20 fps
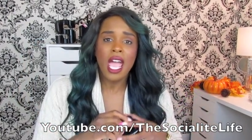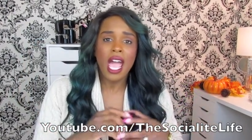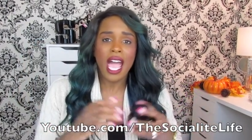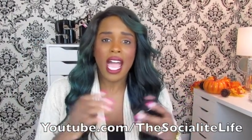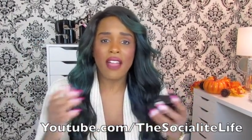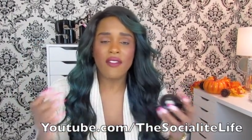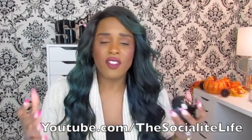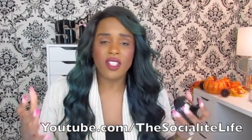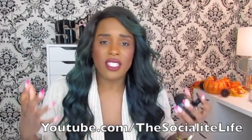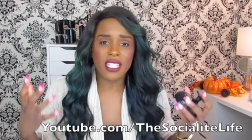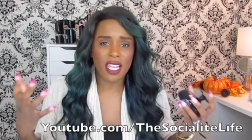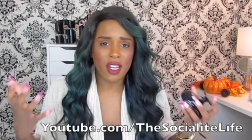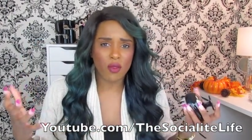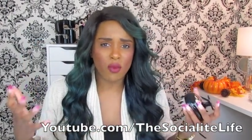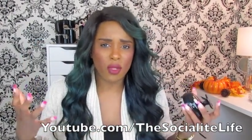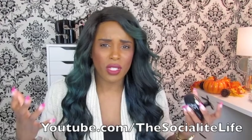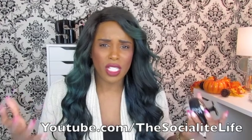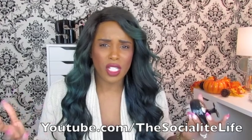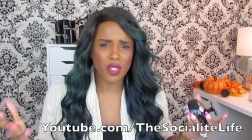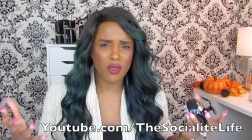I've just had a
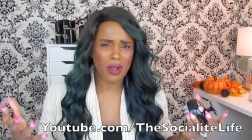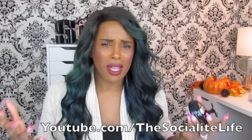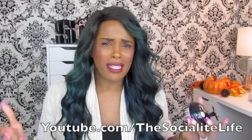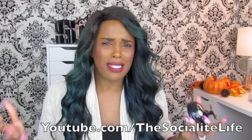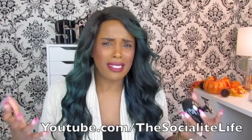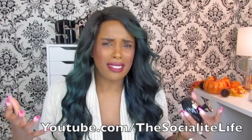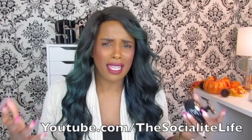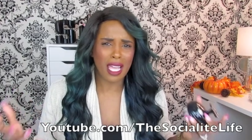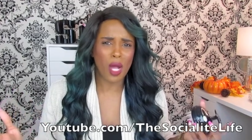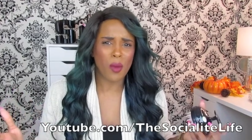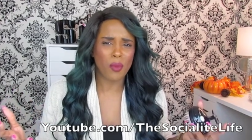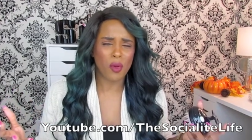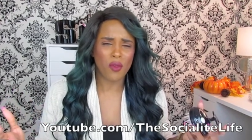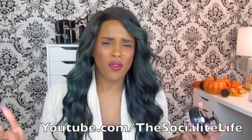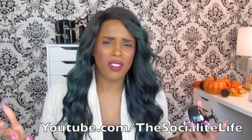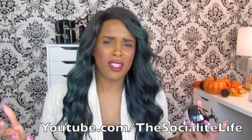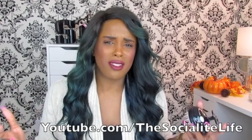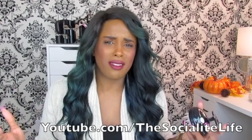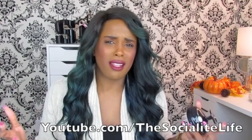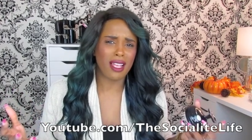really dry scalp
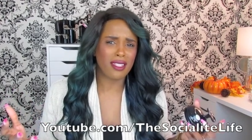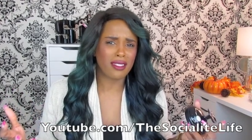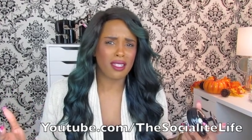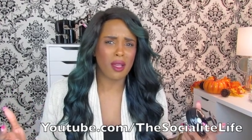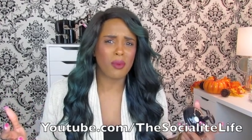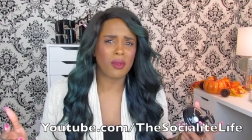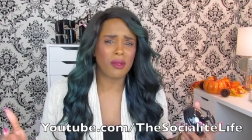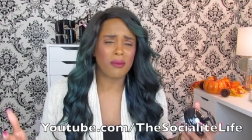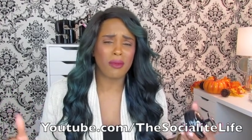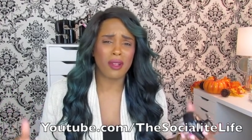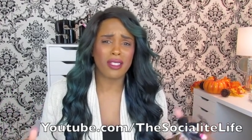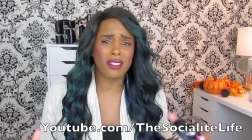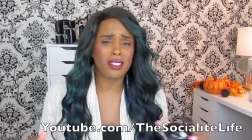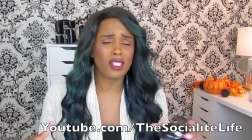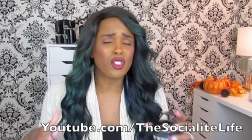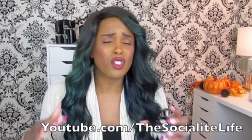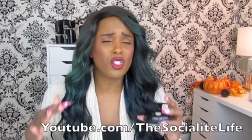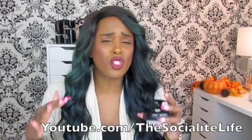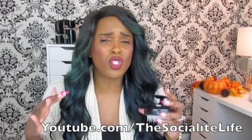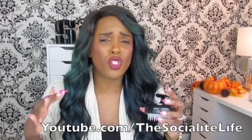over these last couple of months.
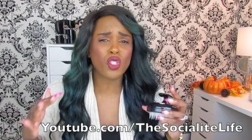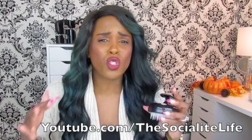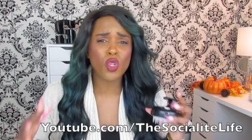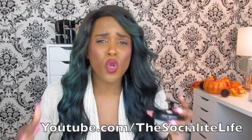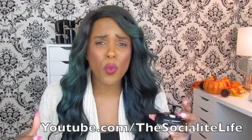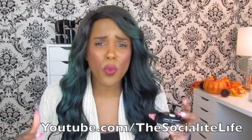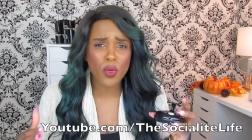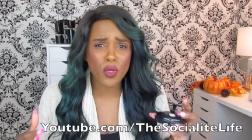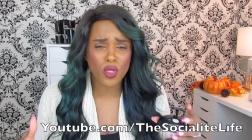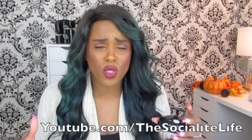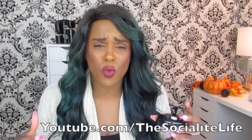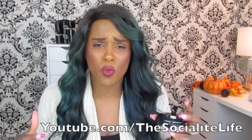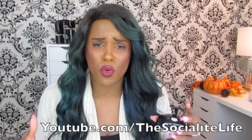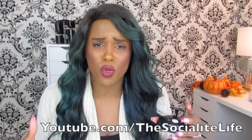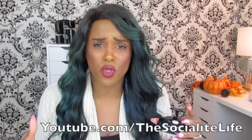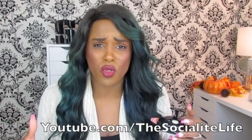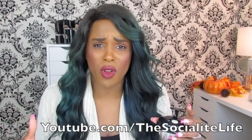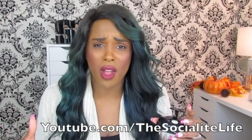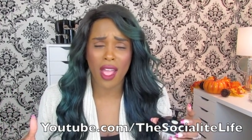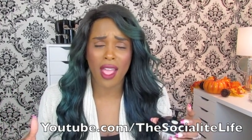Super,
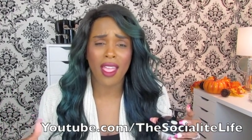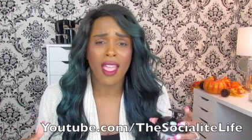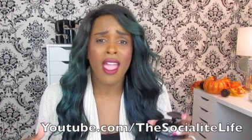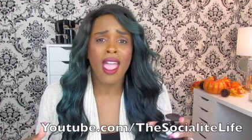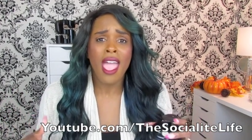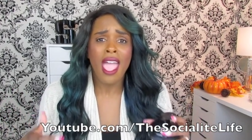super dry.